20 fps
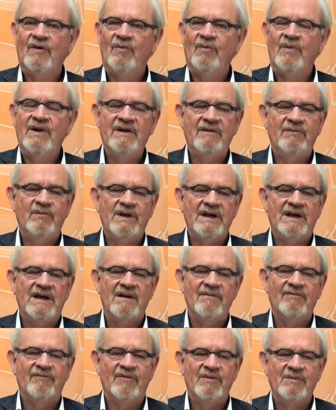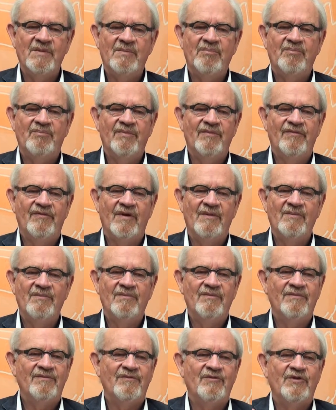We come
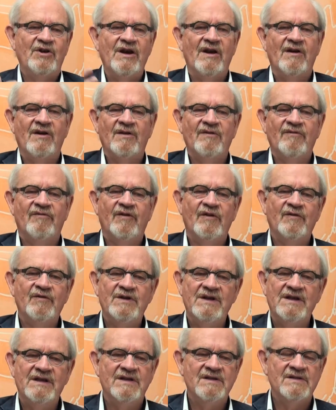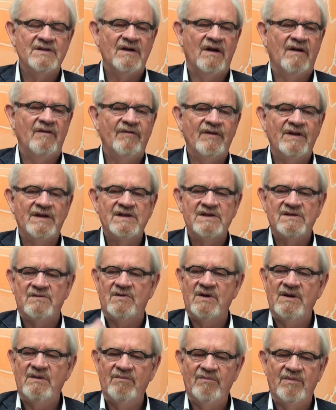from 350 years of
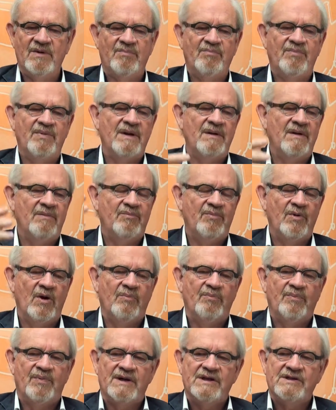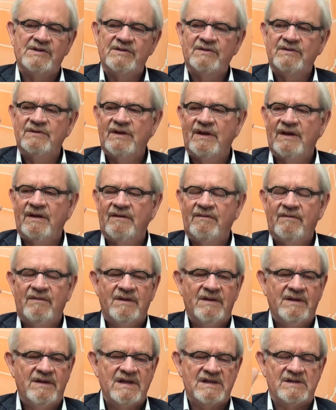extreme oppression and
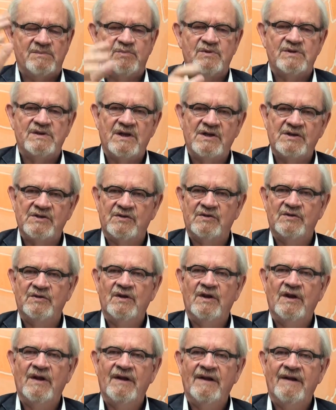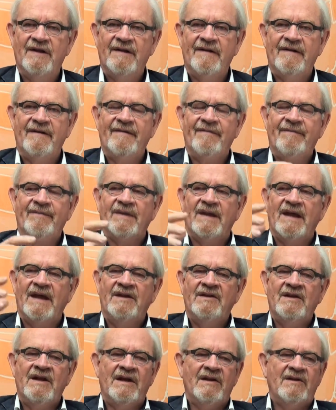dispossession,
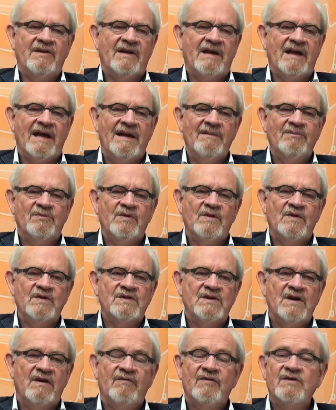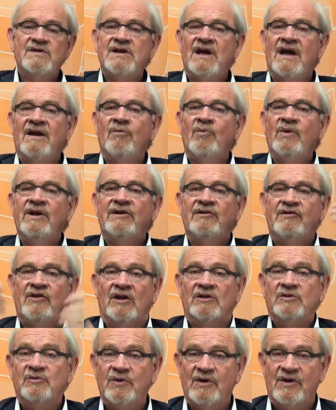and then it came to the surface and we
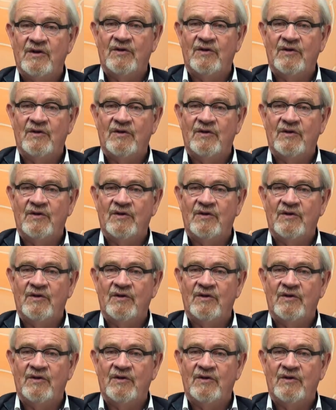dealt with